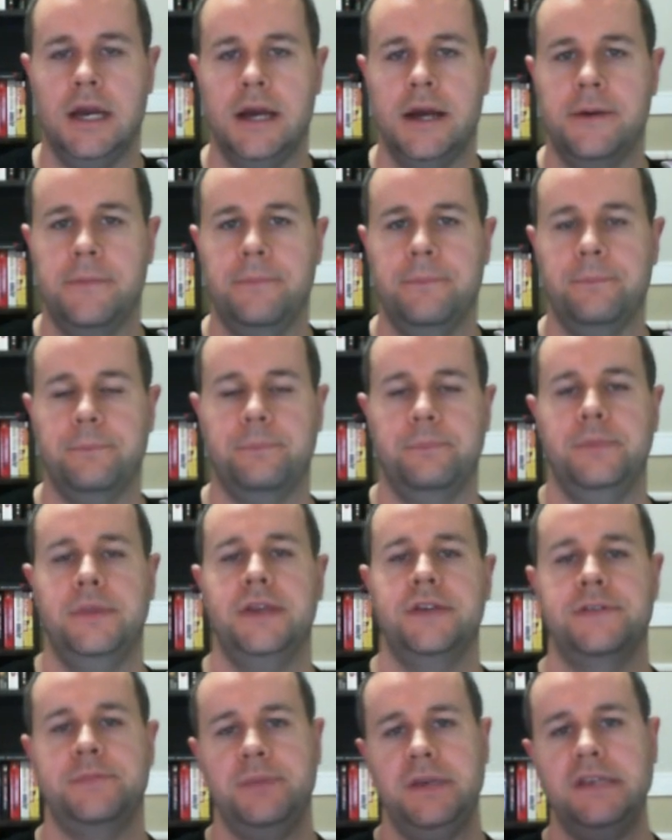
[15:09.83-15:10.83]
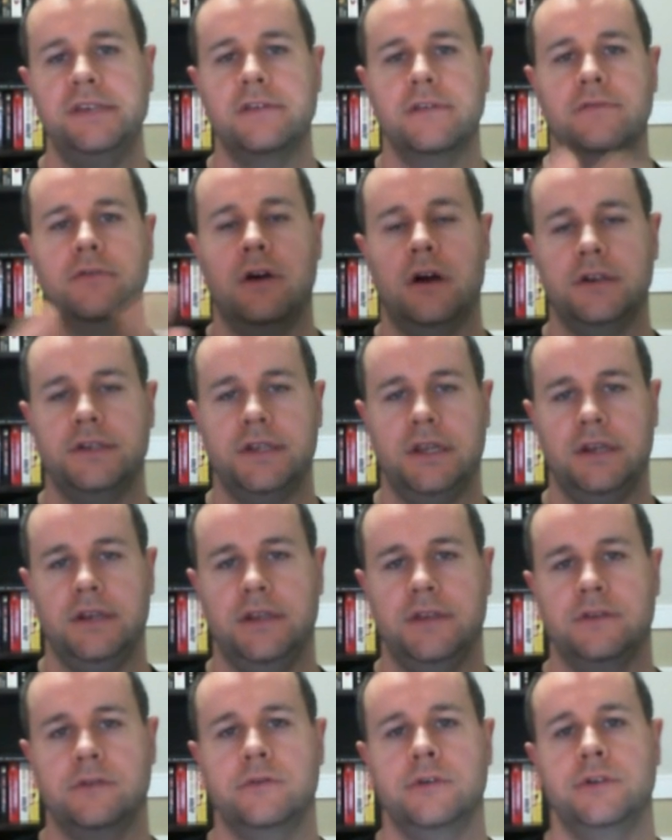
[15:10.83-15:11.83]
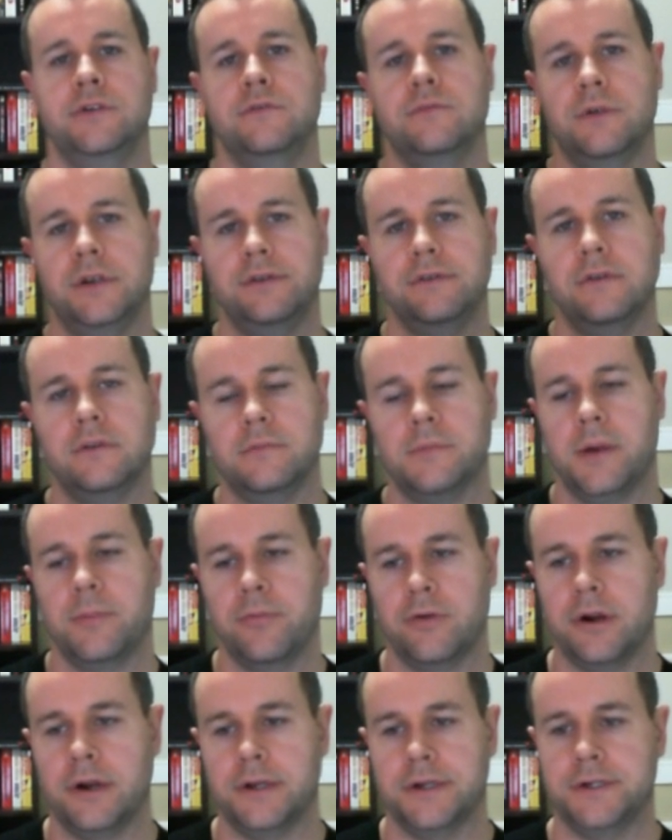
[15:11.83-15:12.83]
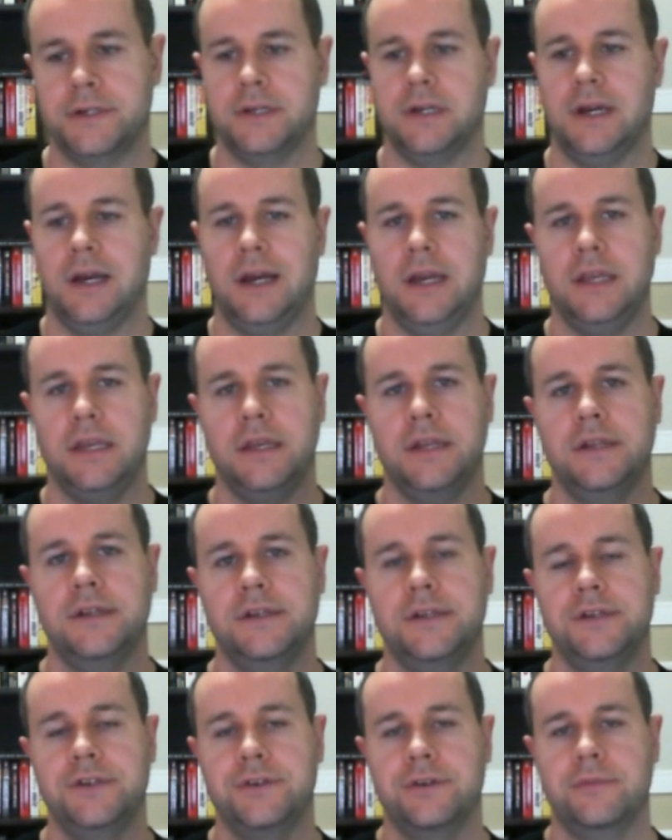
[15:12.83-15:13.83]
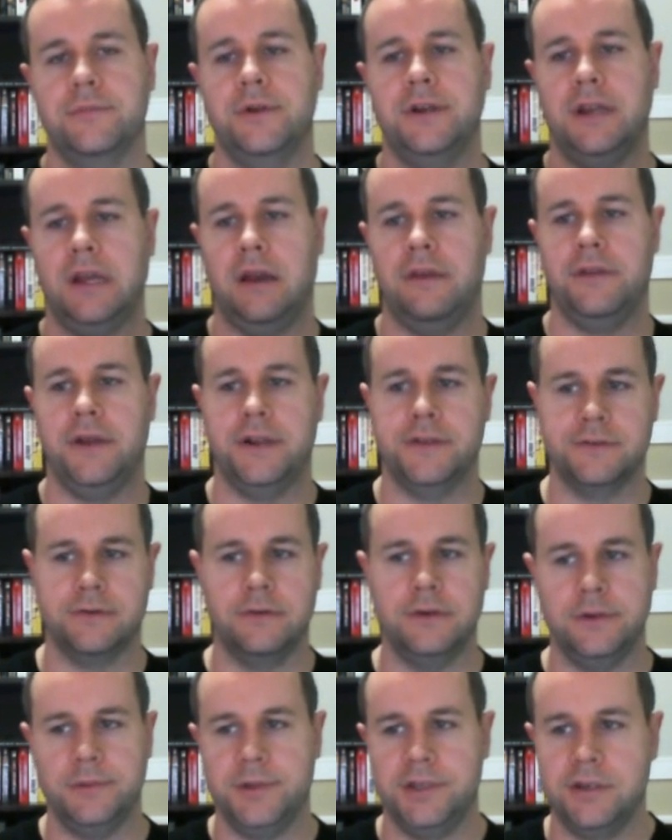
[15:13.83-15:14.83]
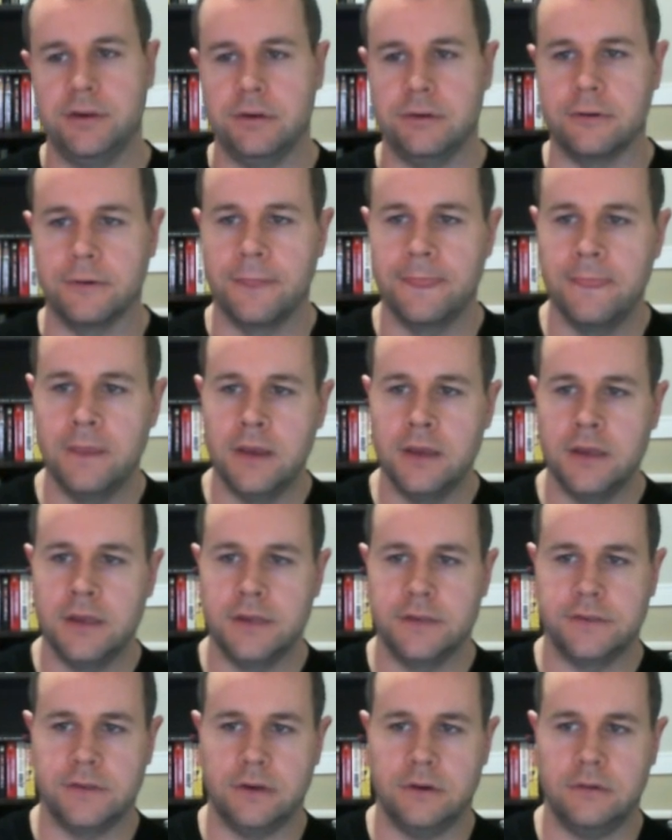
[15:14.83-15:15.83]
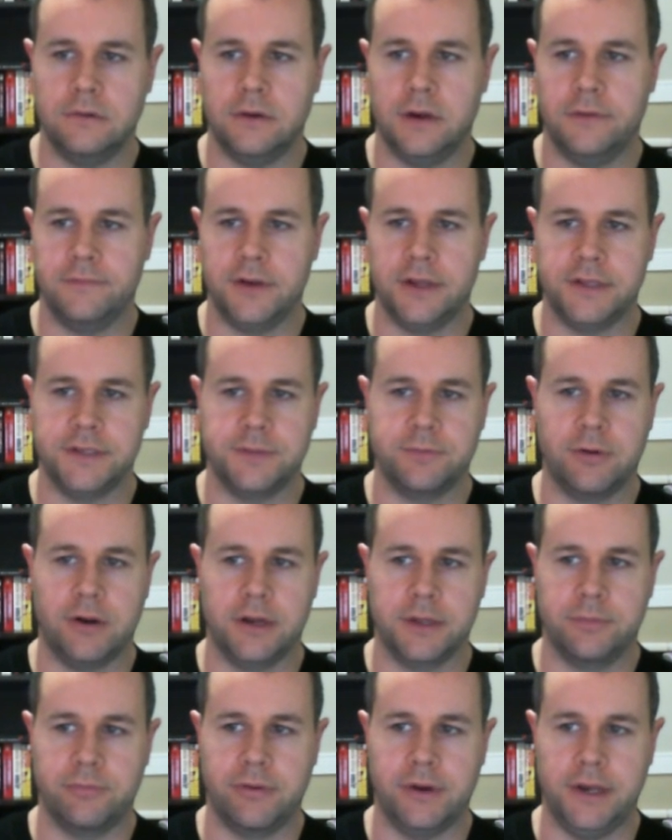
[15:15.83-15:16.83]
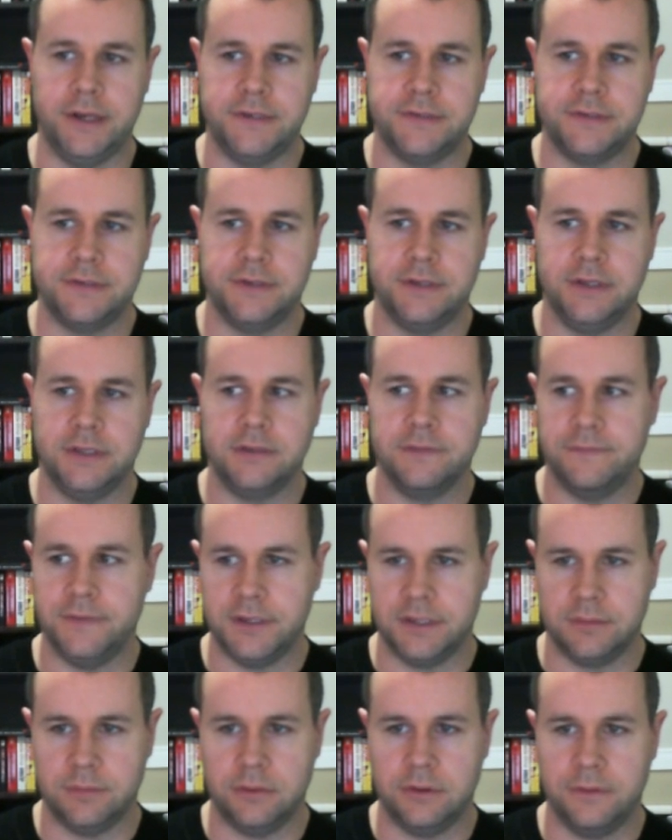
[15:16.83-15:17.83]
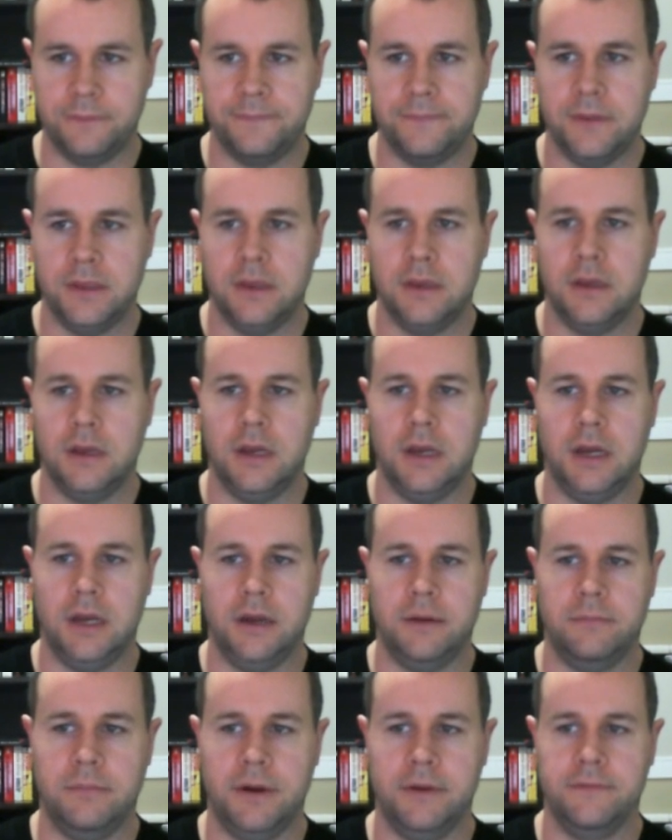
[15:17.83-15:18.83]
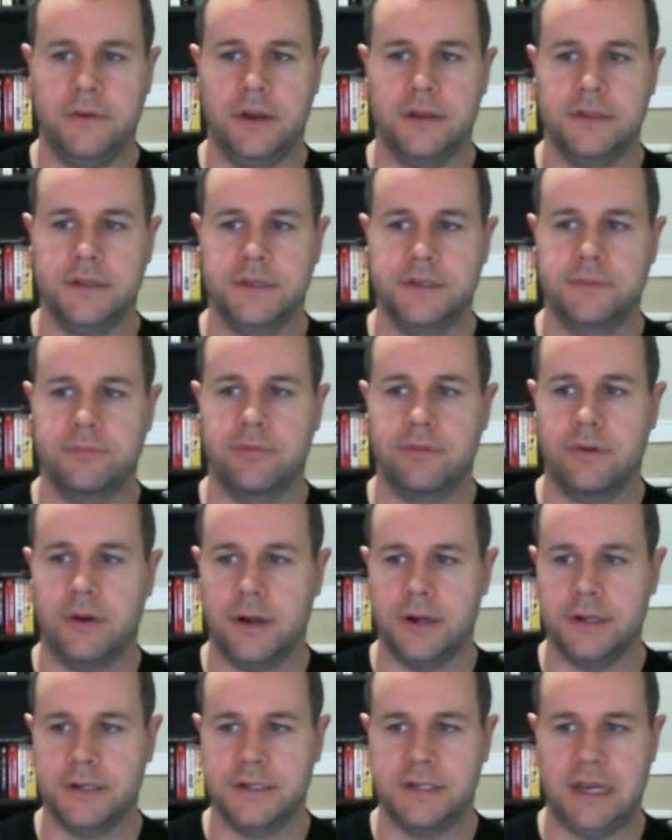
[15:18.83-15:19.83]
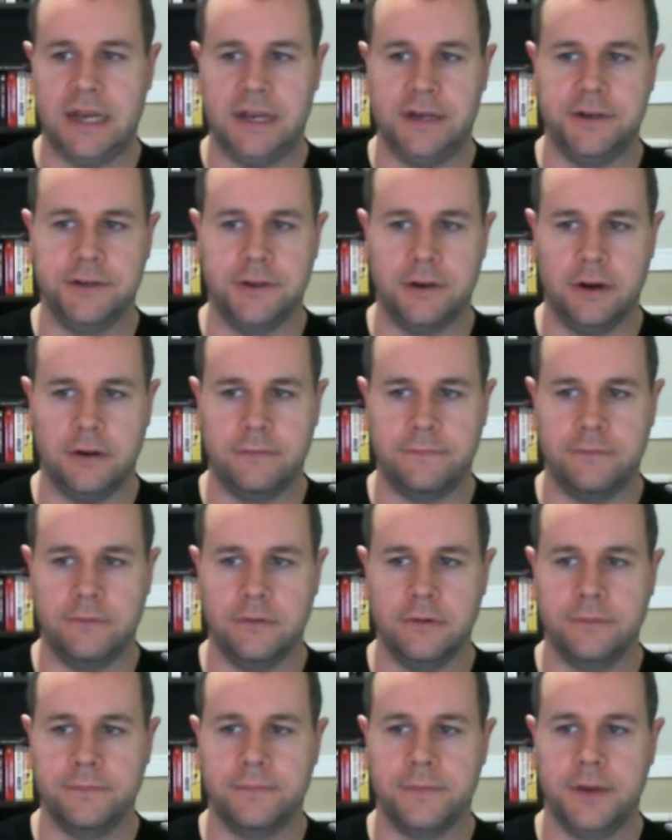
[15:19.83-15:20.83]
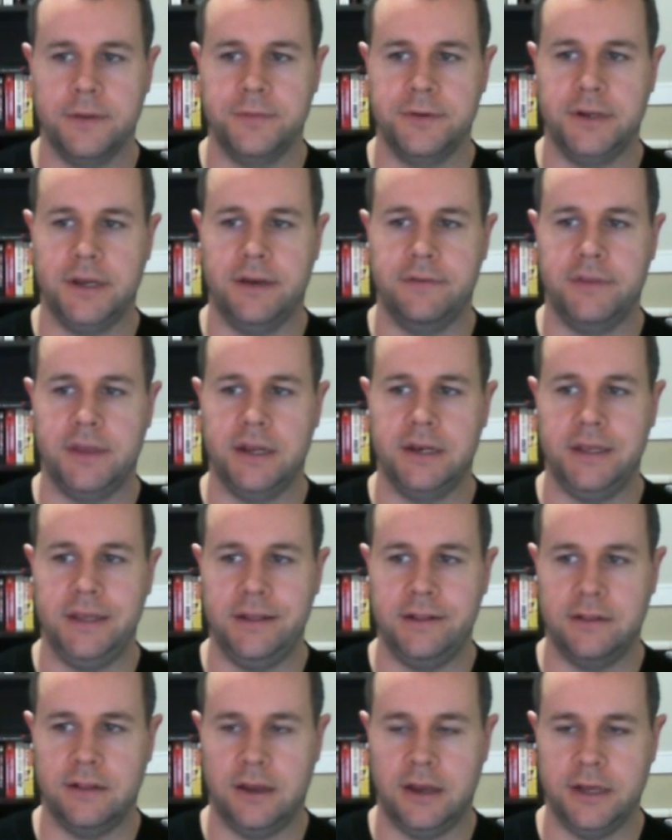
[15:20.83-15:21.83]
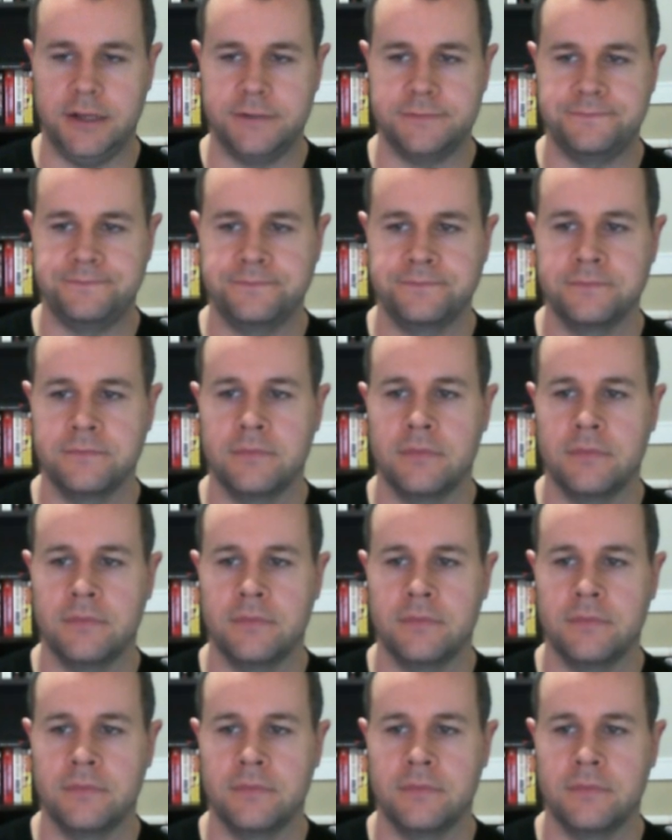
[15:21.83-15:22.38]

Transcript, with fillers: um, this piece of content is going to render out my product. I can determine how that is going to be shown. So I've got this product price, it's visible. Um, I've got this product add to cart form. I'm going to have that inline.